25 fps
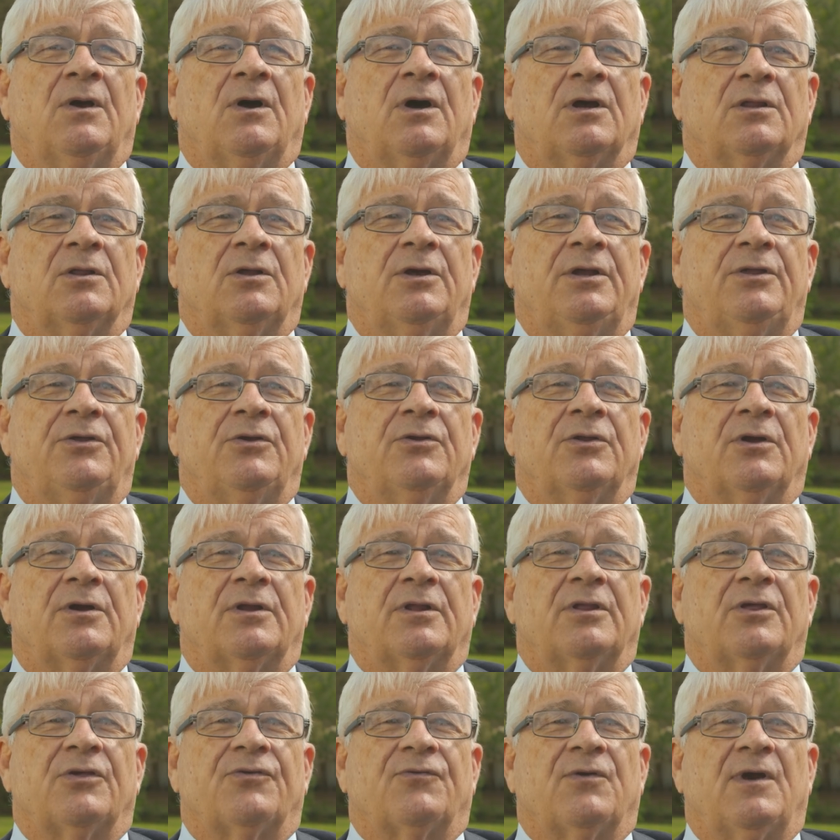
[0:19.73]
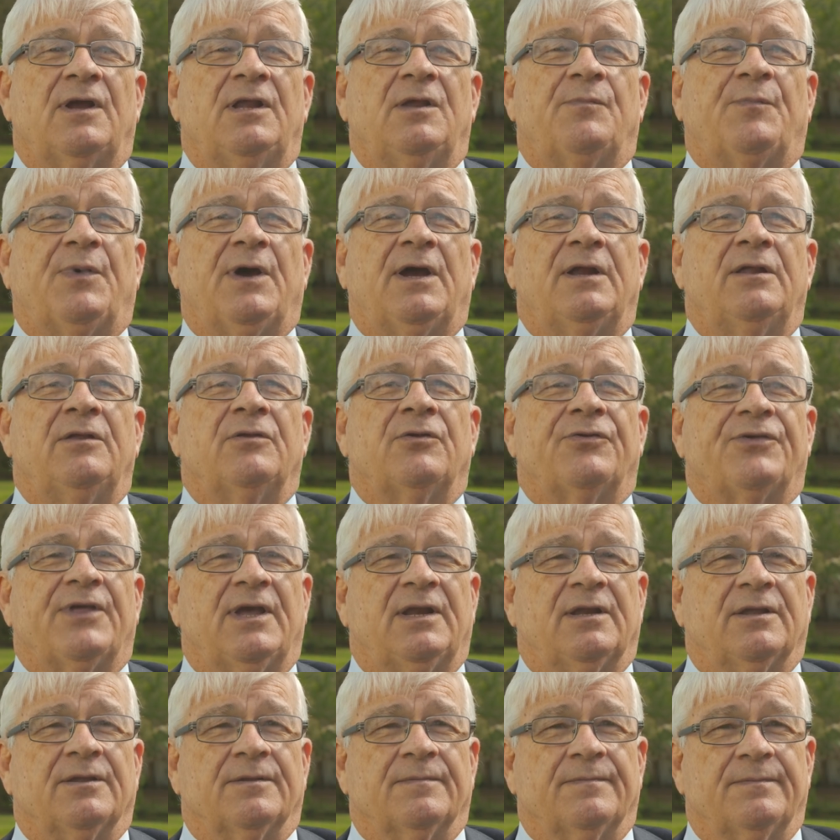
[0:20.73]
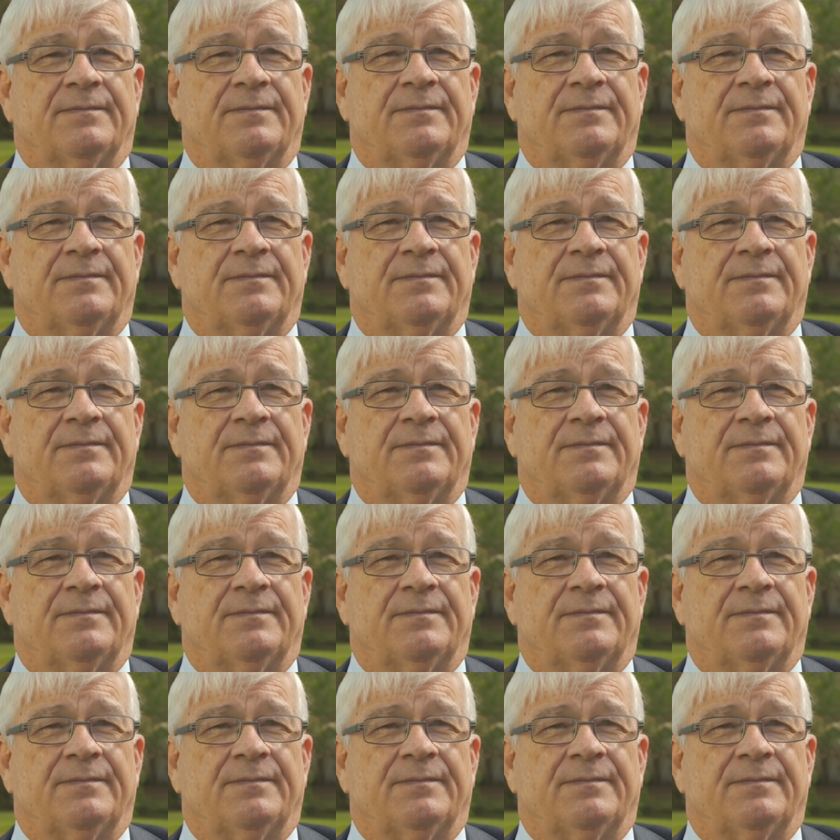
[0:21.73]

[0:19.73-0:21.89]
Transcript: I lead the United Australia Party in the Senate.